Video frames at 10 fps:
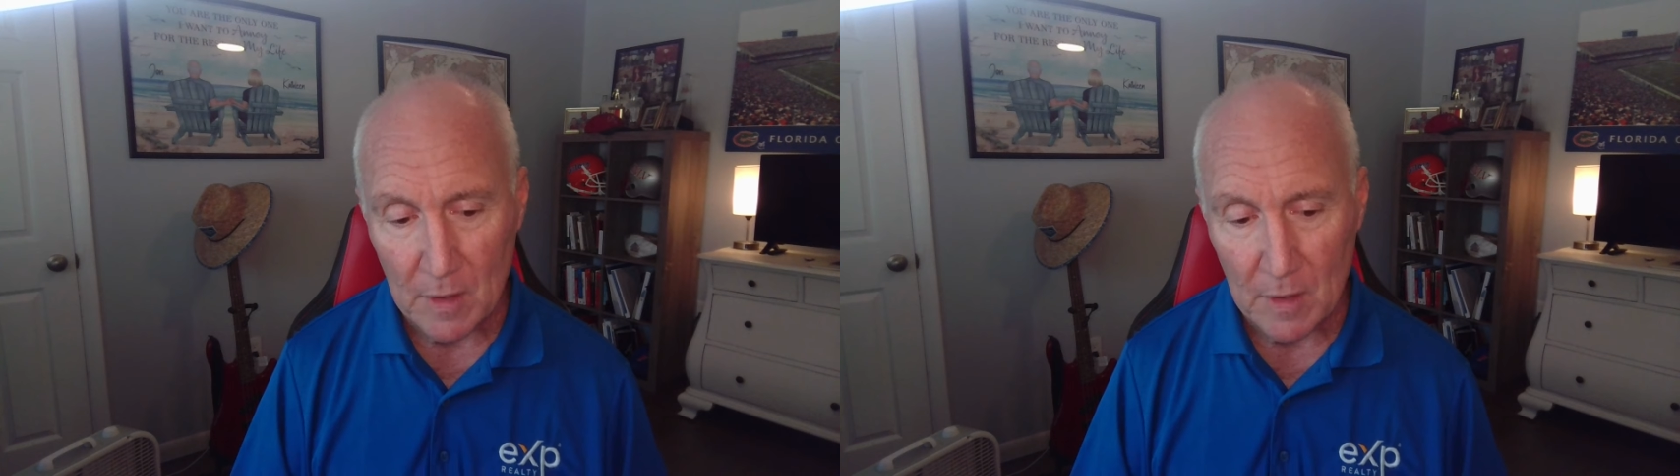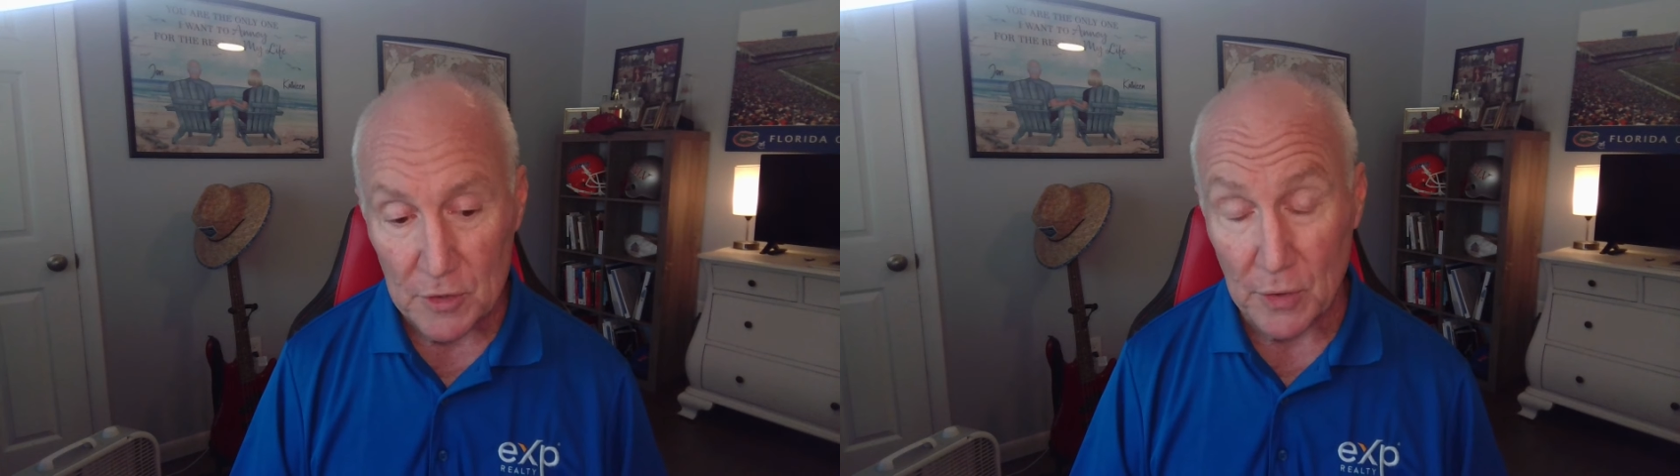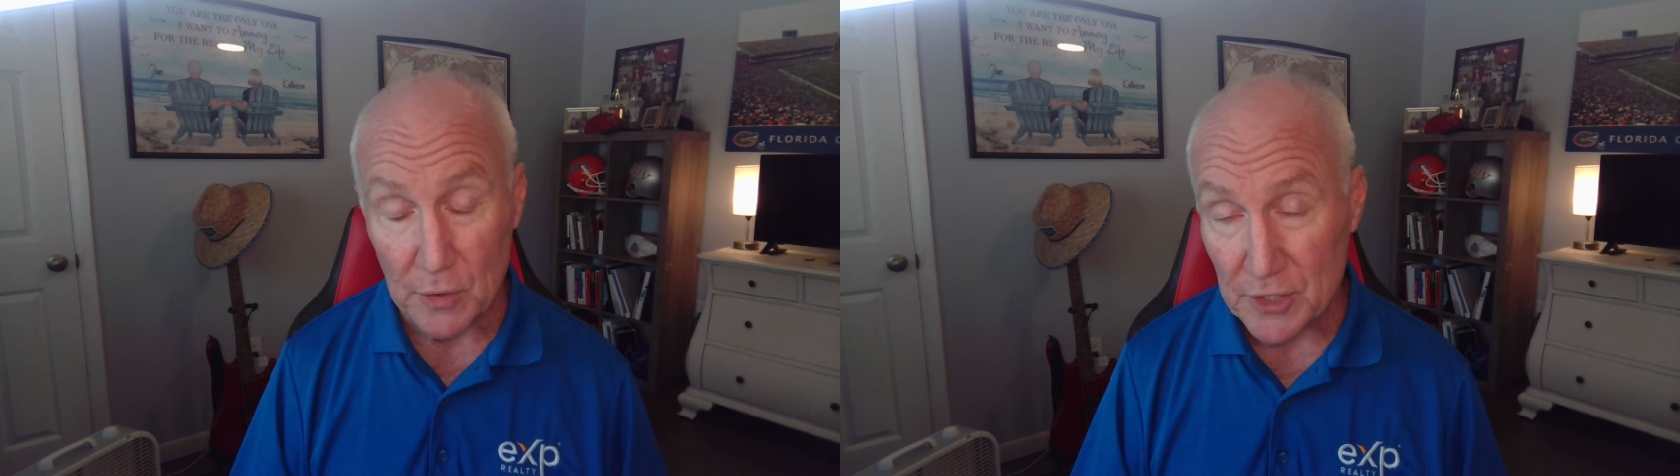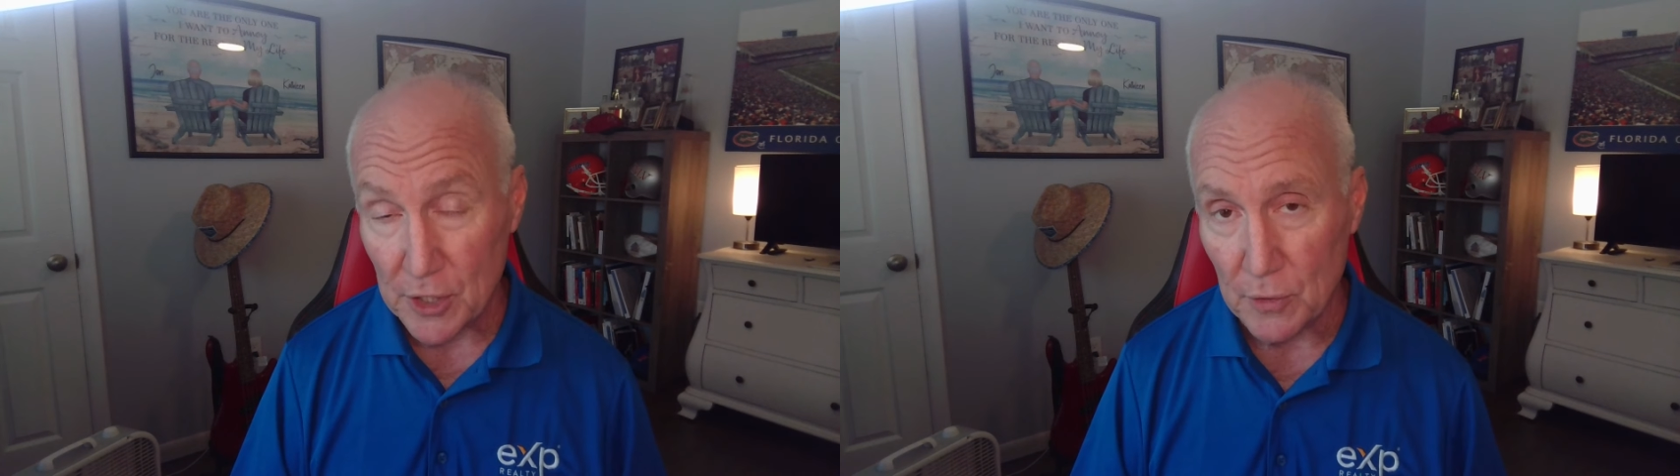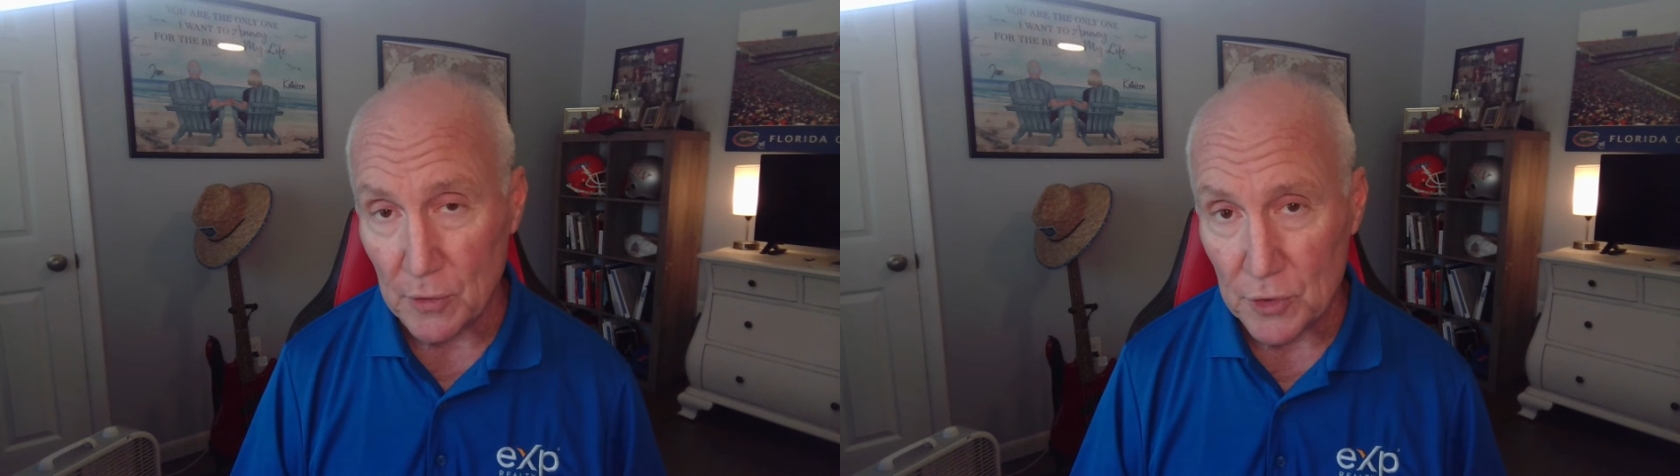So that's
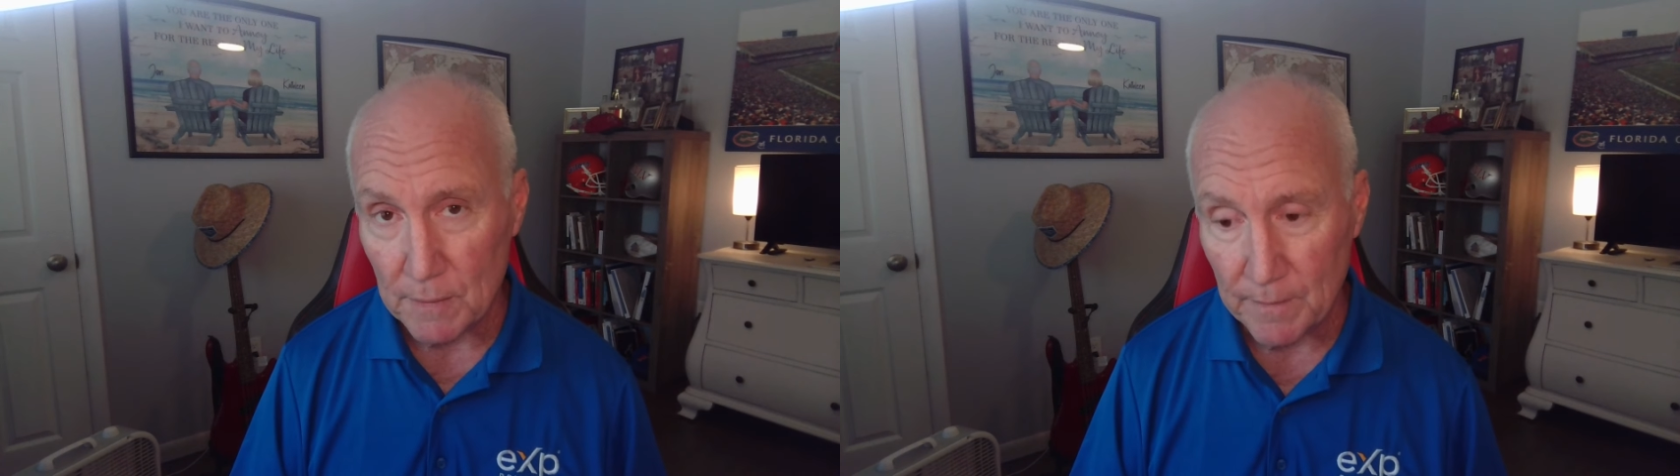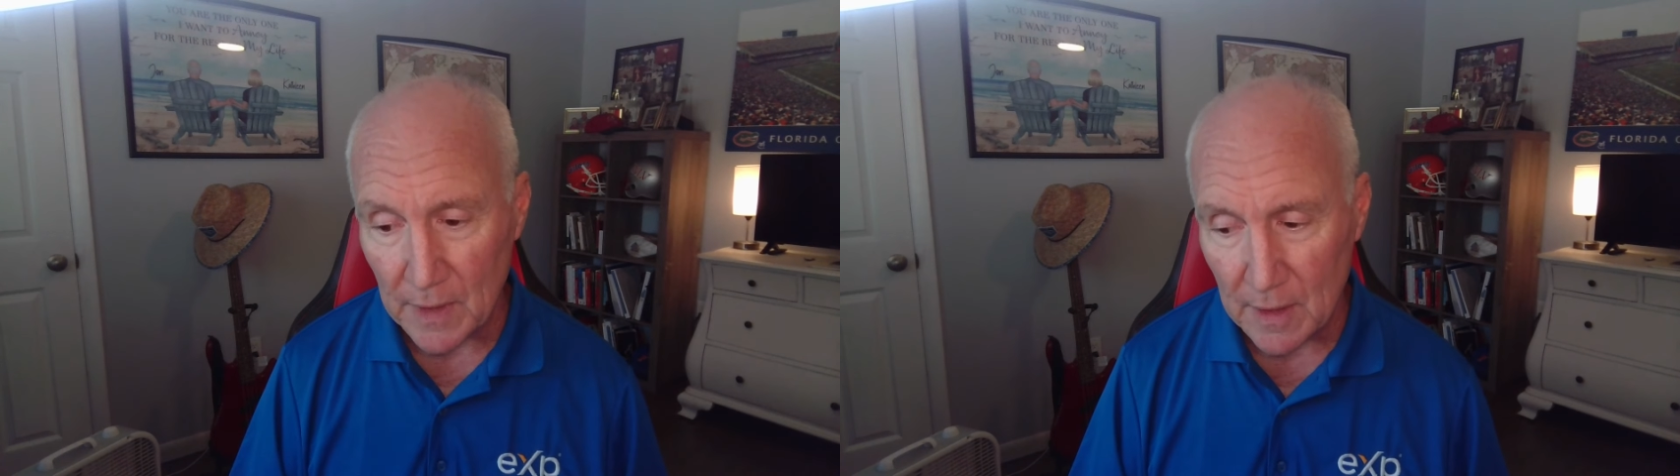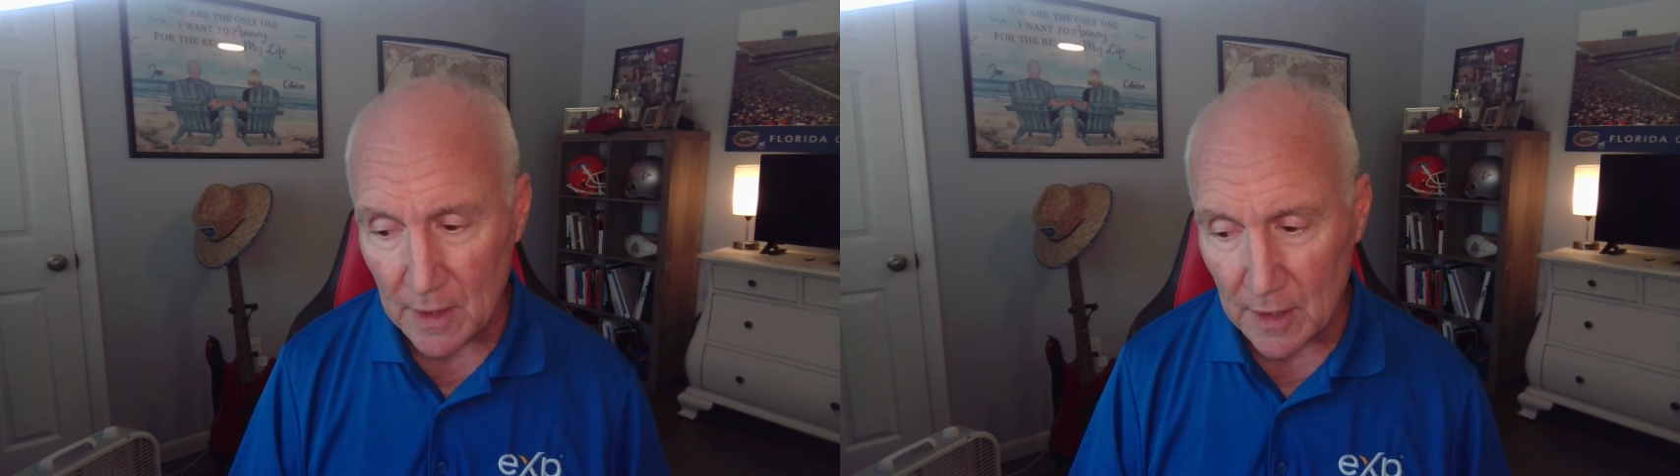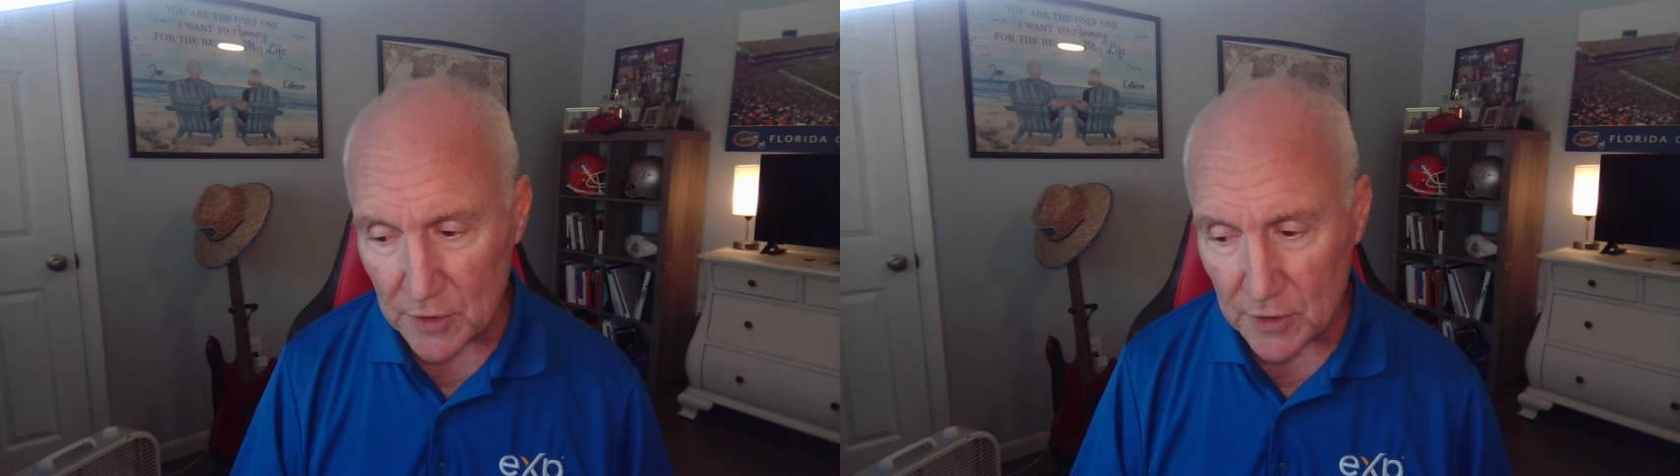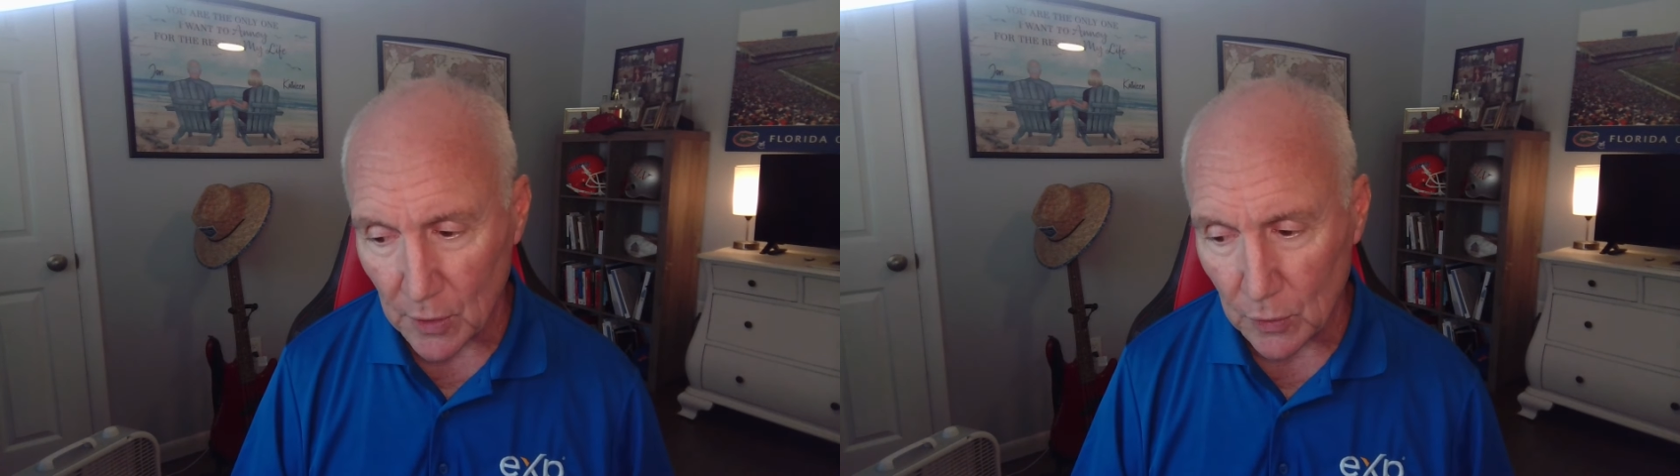huge.
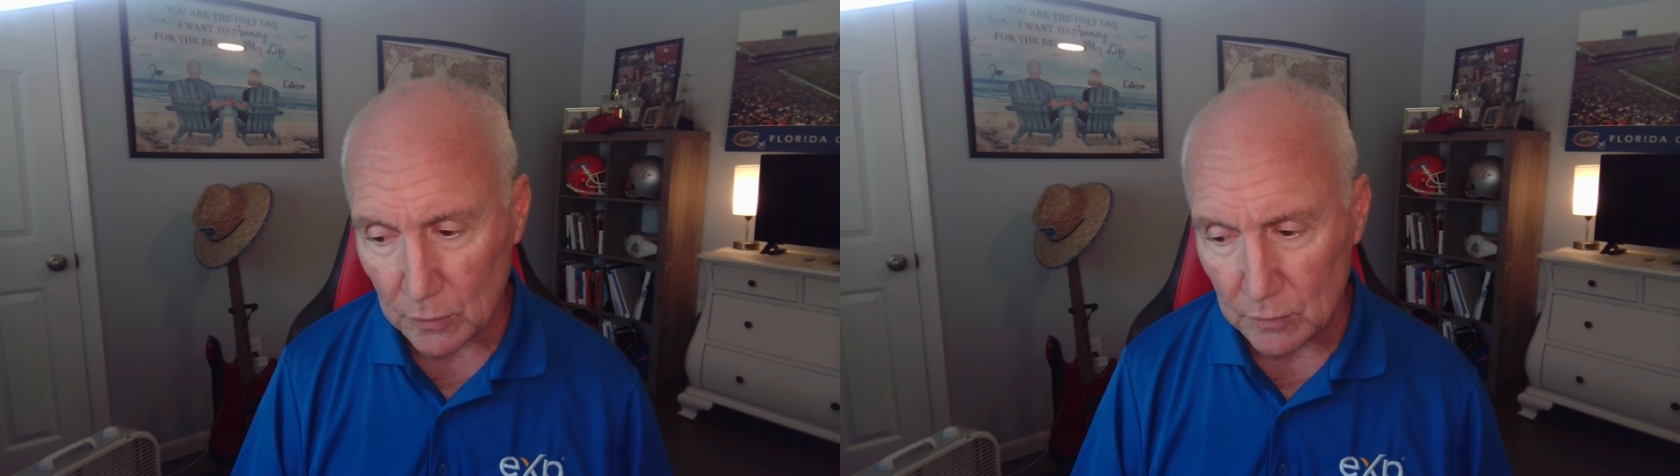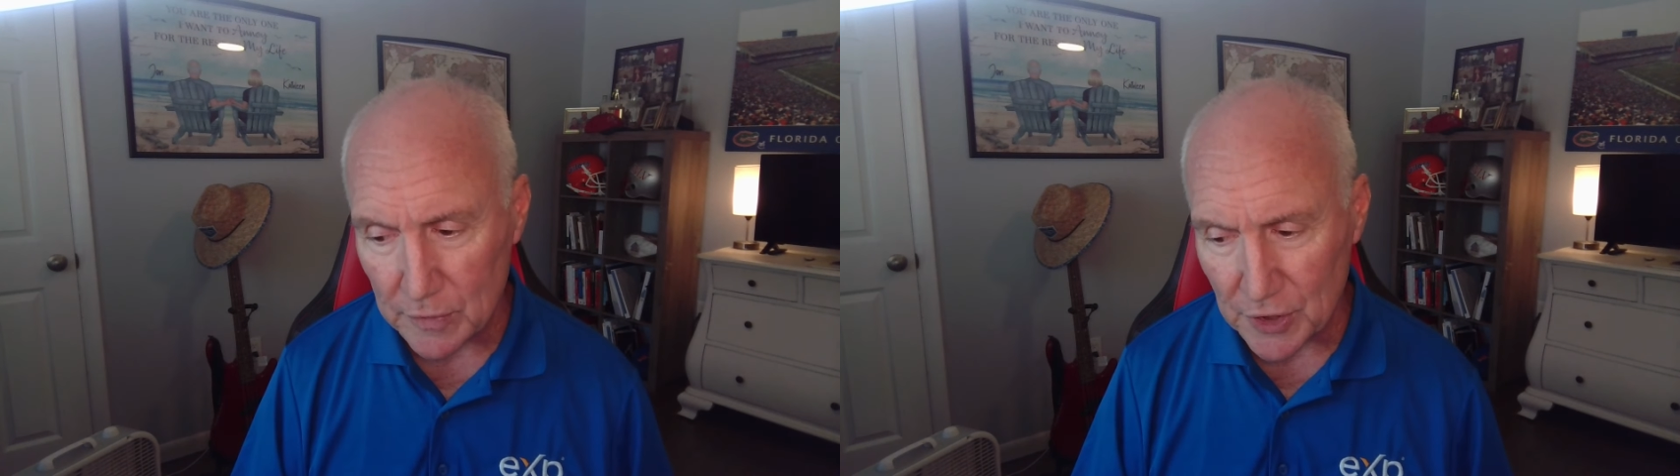So